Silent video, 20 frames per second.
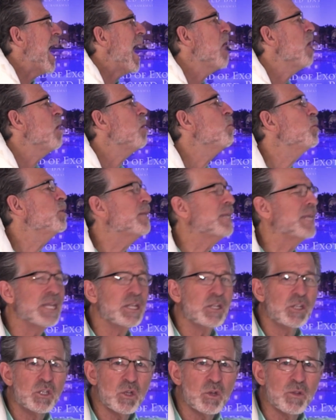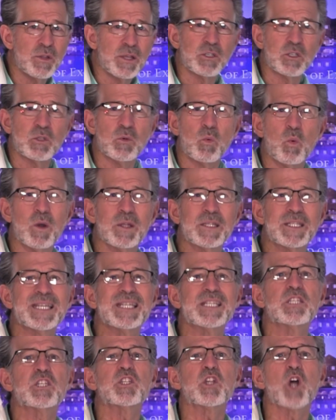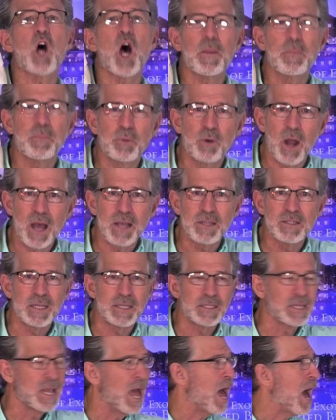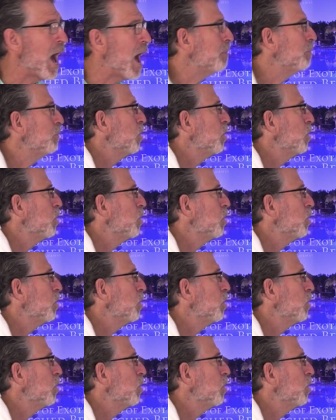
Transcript: how would he do this? What's his thought process?